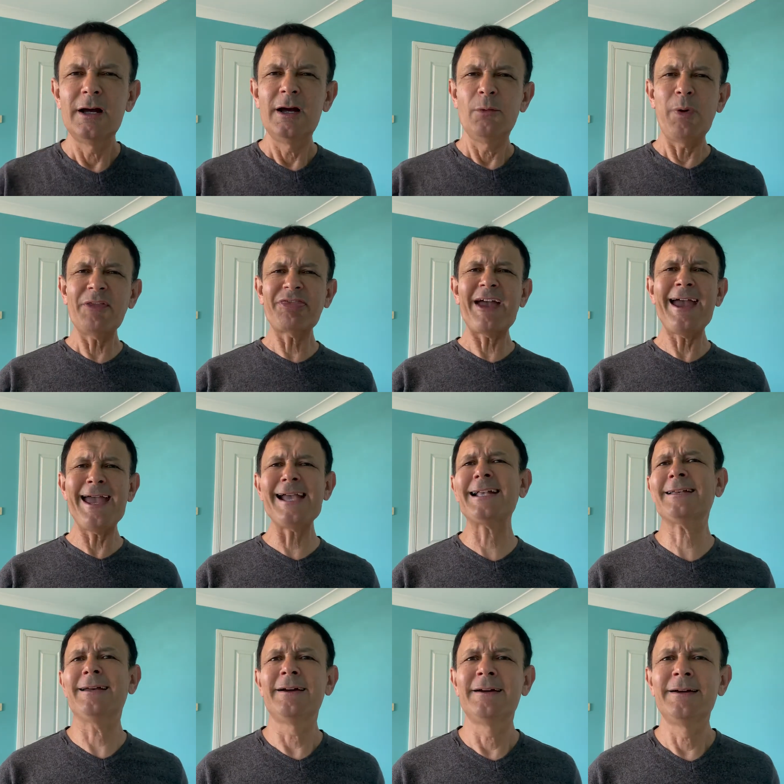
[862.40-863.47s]
What the
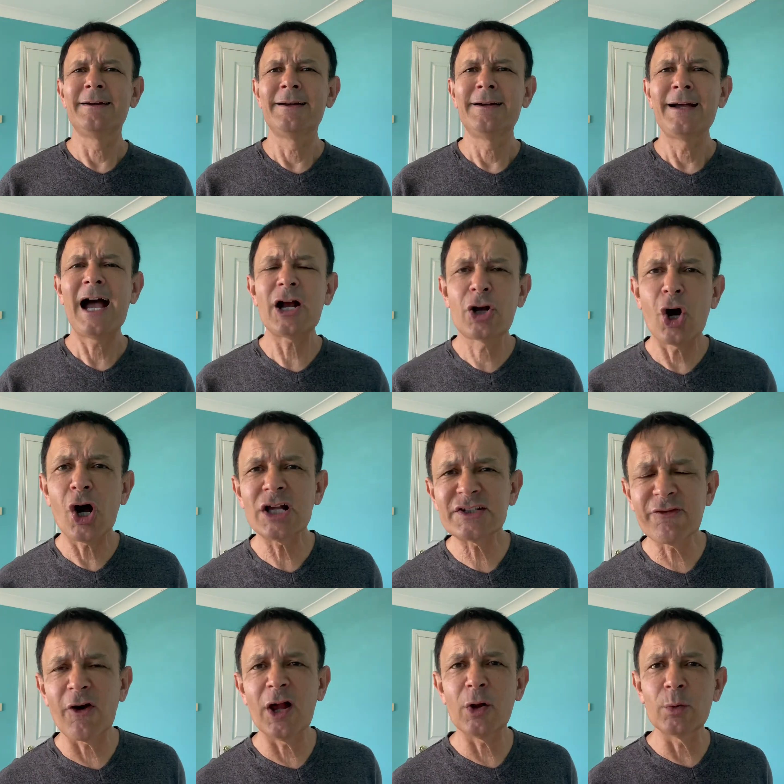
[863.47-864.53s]
heck are God's
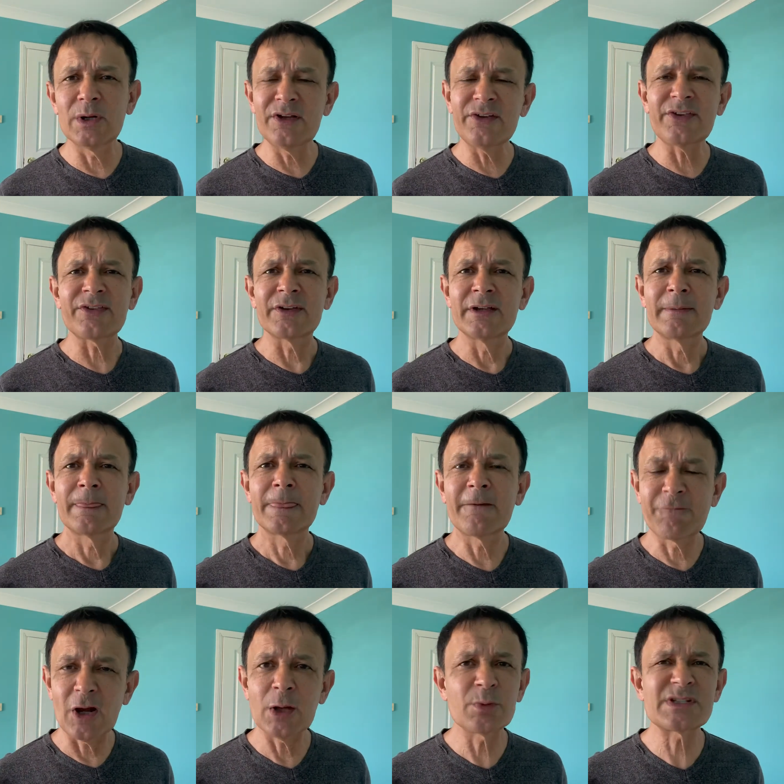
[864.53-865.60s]
followers, the
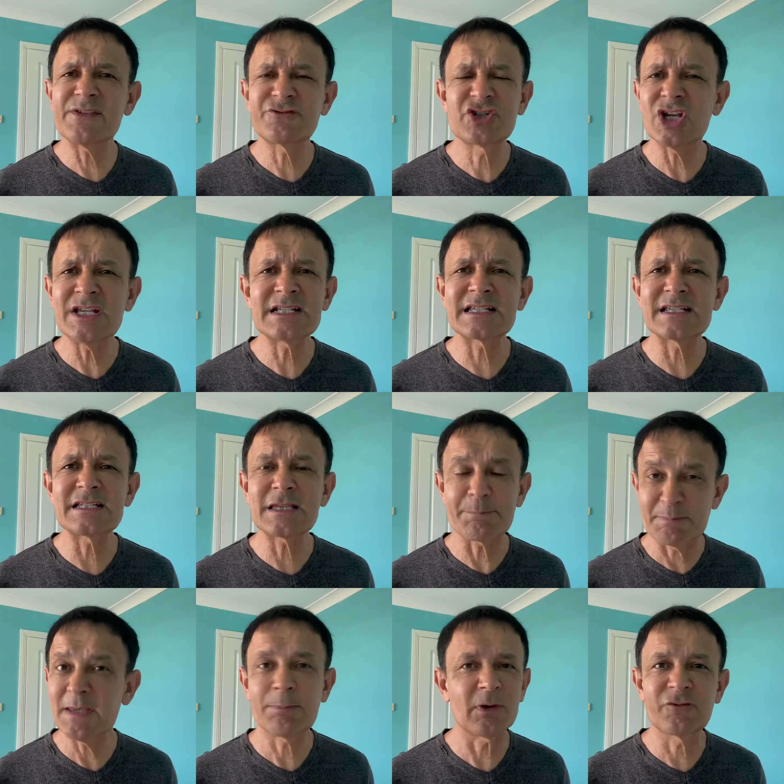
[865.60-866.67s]
followers of Jesus, the
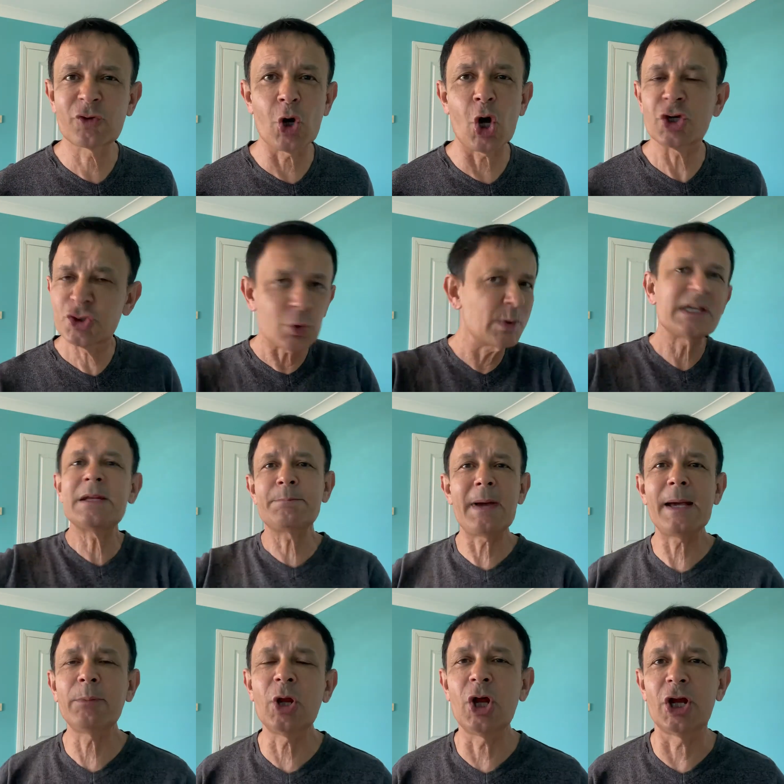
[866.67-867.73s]
people of God doing in
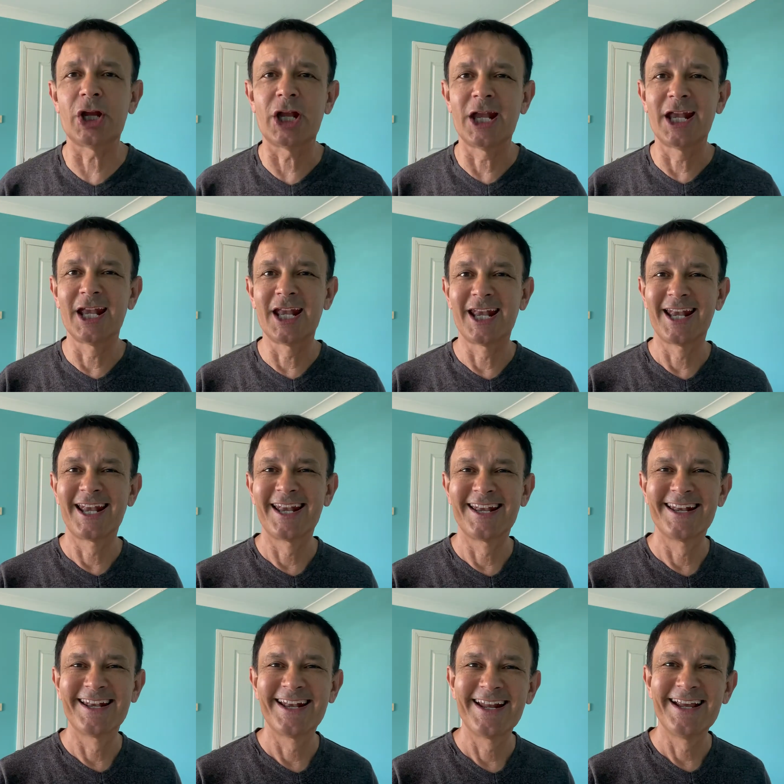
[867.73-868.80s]
Babylon?
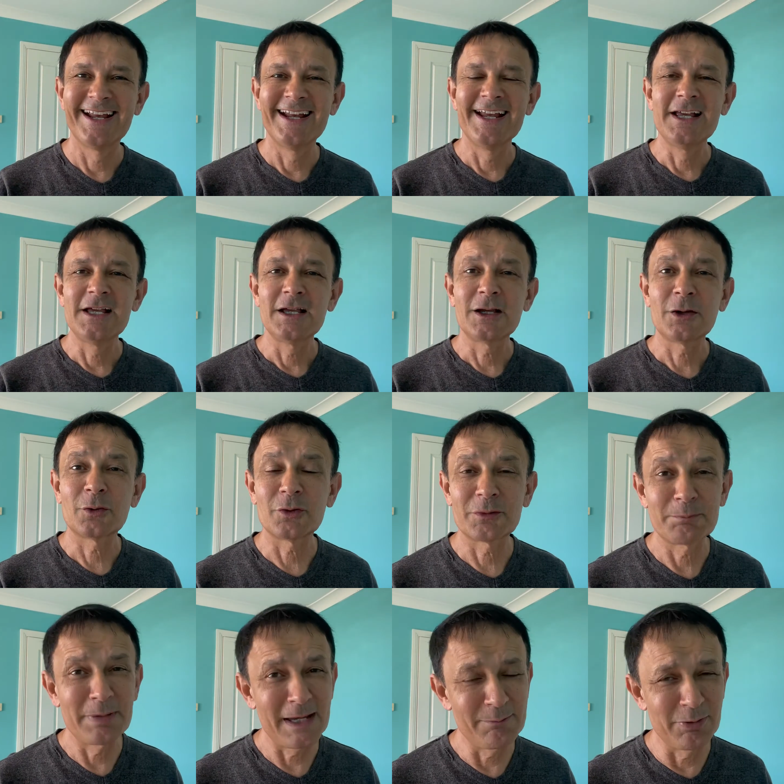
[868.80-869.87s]
Because
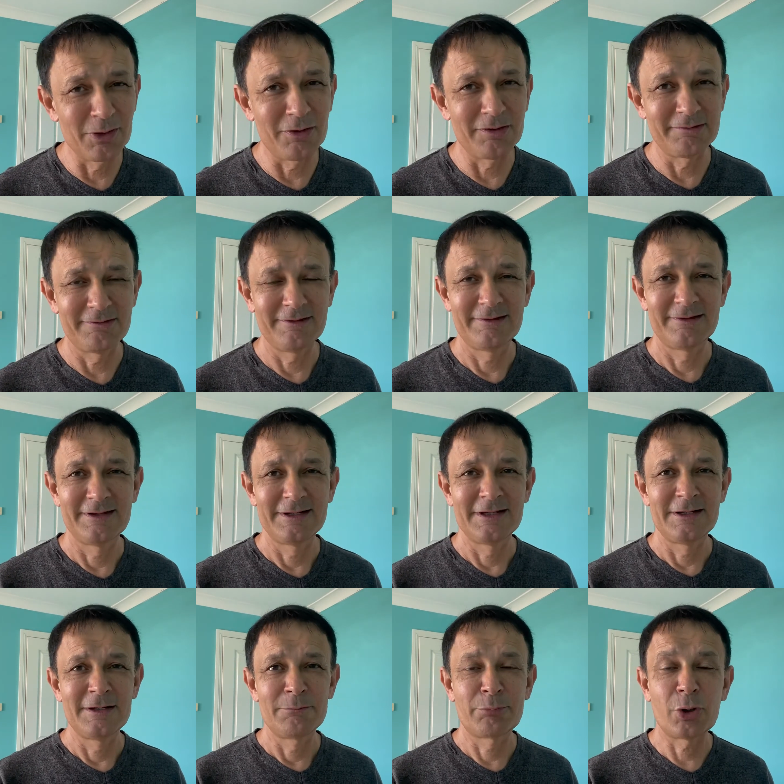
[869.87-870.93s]
Babylon,
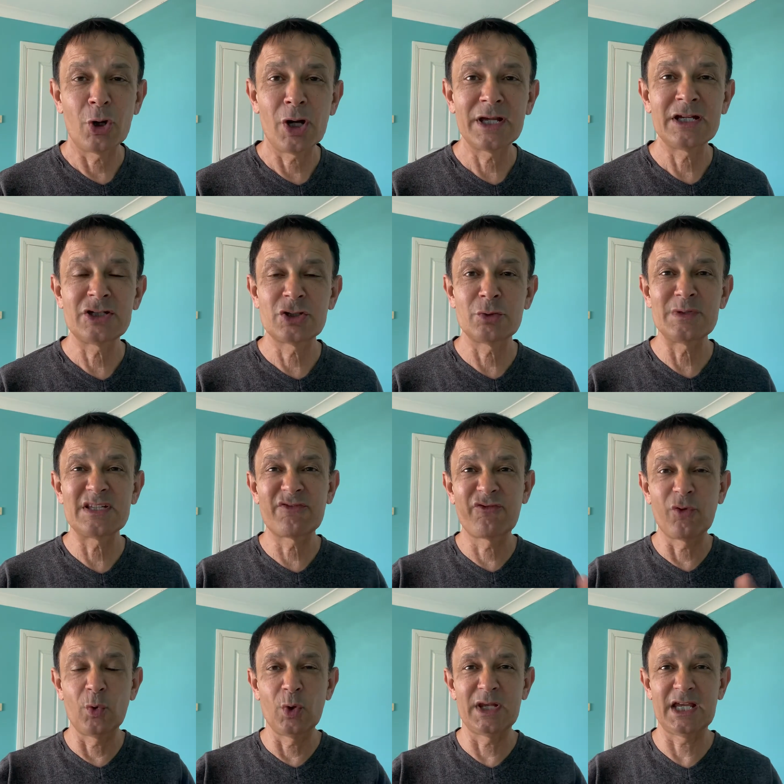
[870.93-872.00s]
prior to its
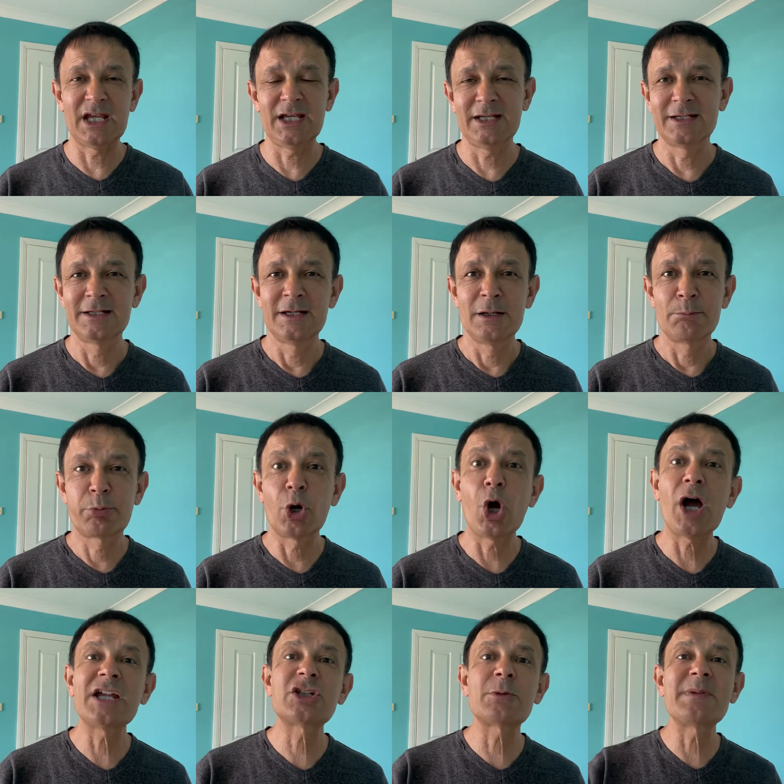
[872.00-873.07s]
falling,
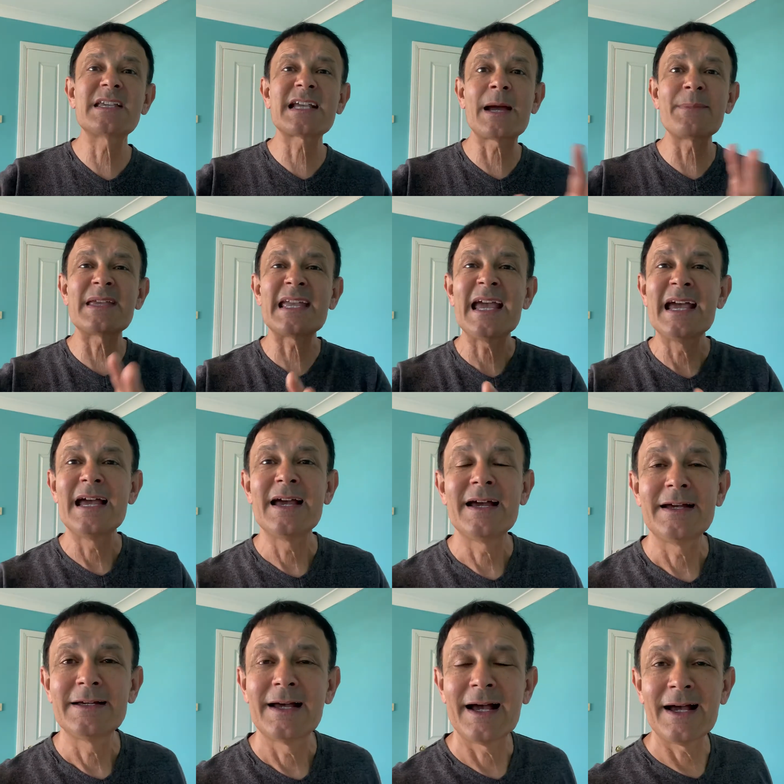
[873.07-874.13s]
prior to becoming
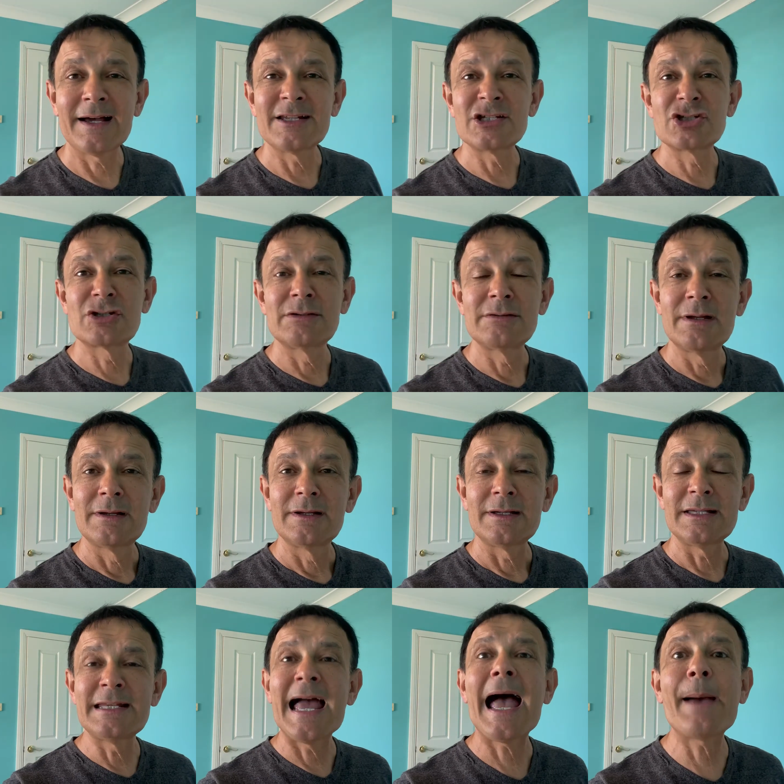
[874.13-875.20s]
uh,
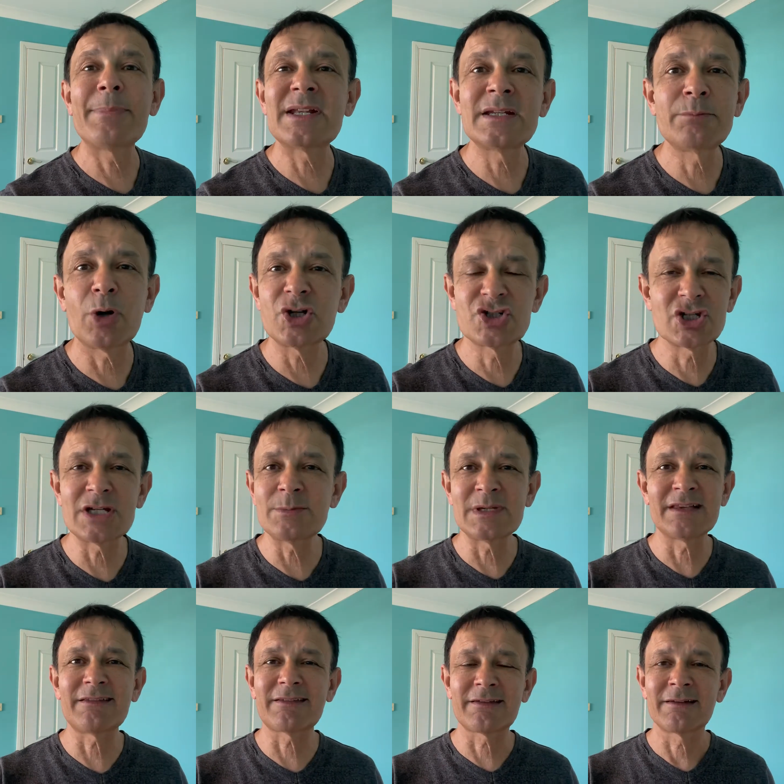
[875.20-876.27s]
inhabited by
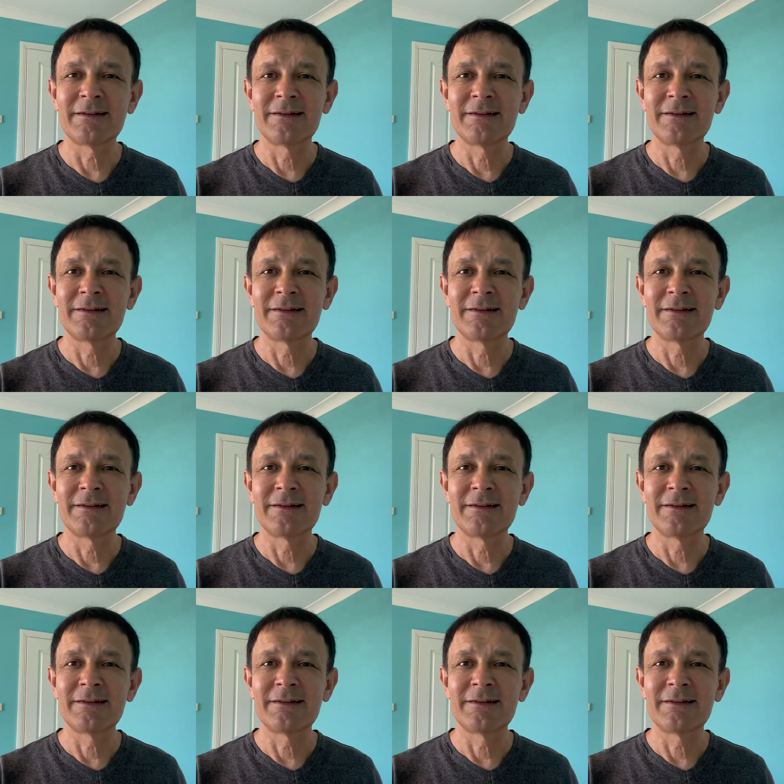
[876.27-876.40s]
demons,